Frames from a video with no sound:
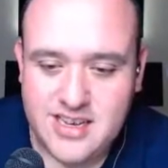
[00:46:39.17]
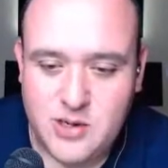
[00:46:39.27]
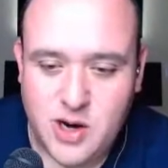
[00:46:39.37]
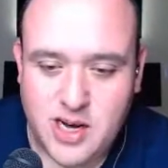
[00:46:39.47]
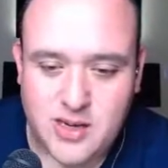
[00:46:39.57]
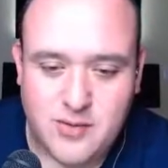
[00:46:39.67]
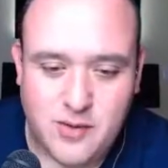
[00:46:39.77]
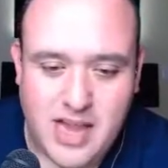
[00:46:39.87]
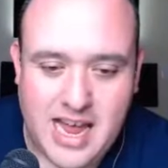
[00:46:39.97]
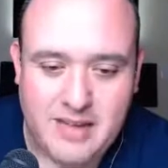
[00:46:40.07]
Truckers for
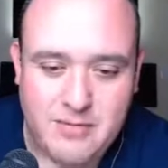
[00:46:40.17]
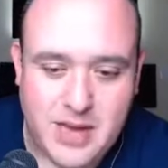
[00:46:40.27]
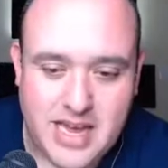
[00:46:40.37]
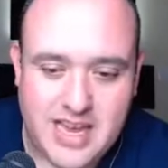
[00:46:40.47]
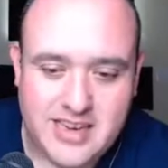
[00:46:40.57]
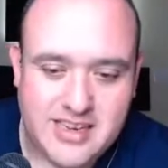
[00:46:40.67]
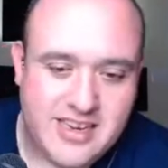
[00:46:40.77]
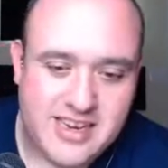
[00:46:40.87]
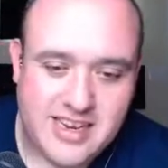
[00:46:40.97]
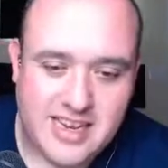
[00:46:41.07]
life, man.
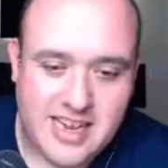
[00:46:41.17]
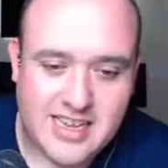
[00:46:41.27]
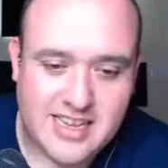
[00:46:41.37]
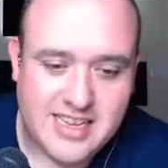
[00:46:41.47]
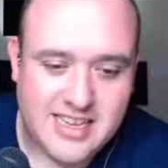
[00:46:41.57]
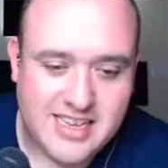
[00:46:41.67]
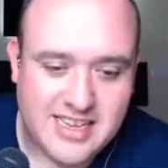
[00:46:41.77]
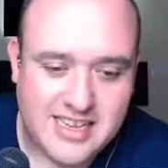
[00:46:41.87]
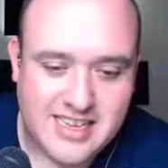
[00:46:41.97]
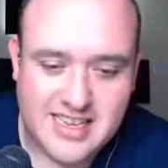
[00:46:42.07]
No, nah, I